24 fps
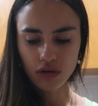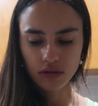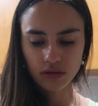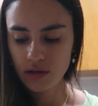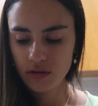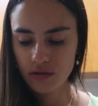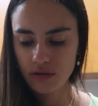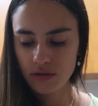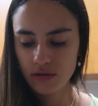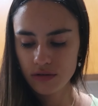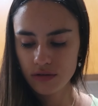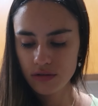
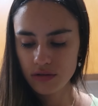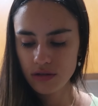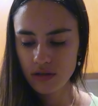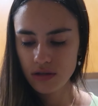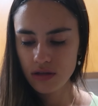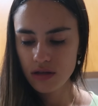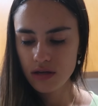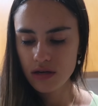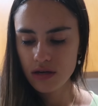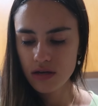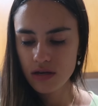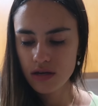Because
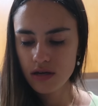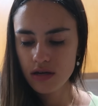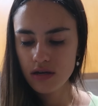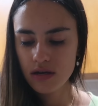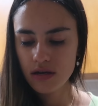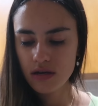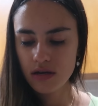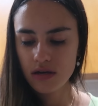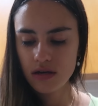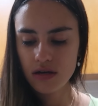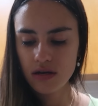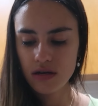
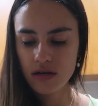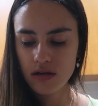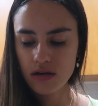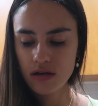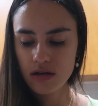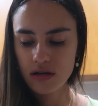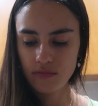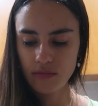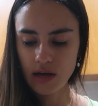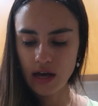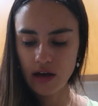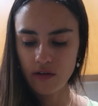
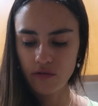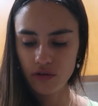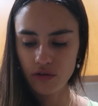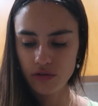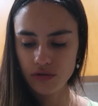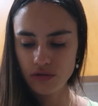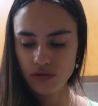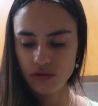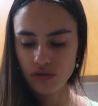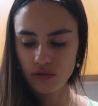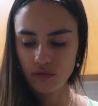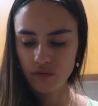the
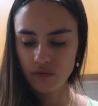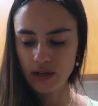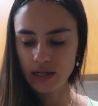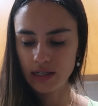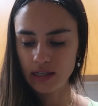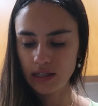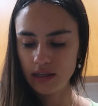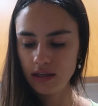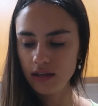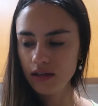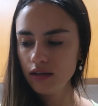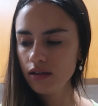avo's not
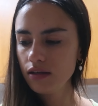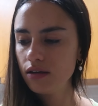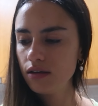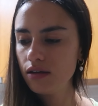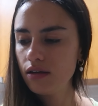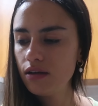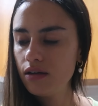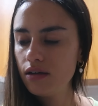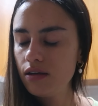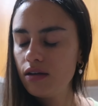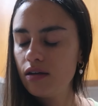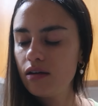ready,
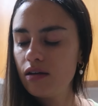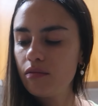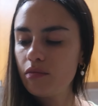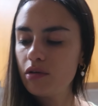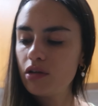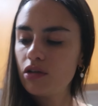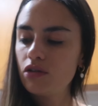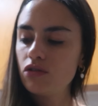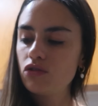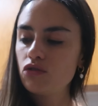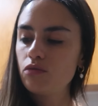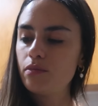I'm
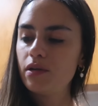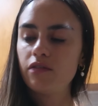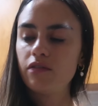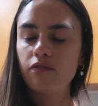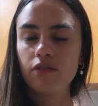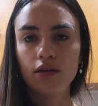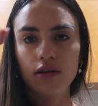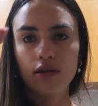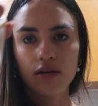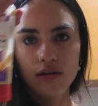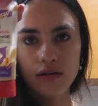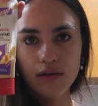gonna do a bit of
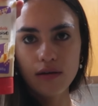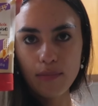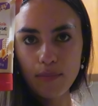the